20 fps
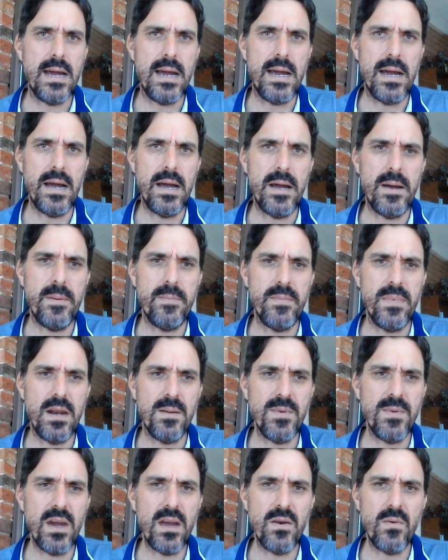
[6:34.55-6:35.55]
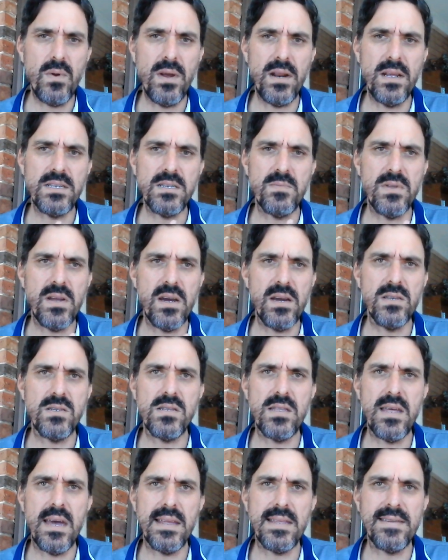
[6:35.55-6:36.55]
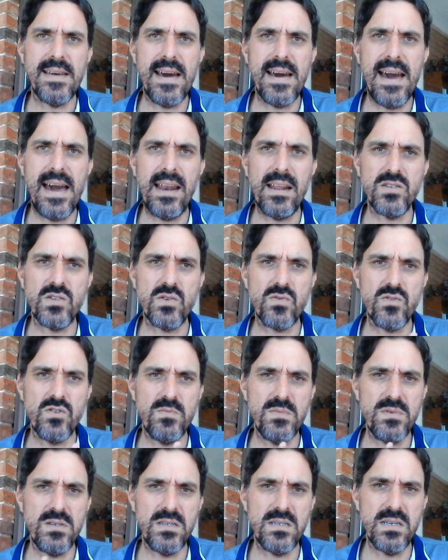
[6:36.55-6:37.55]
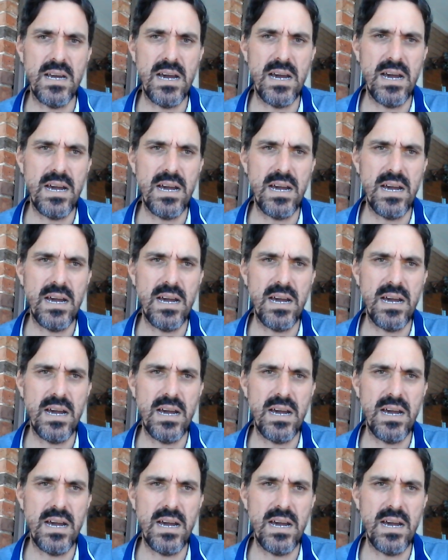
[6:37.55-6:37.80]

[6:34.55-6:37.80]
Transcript: And I'm going to read some notes that Alex Groom has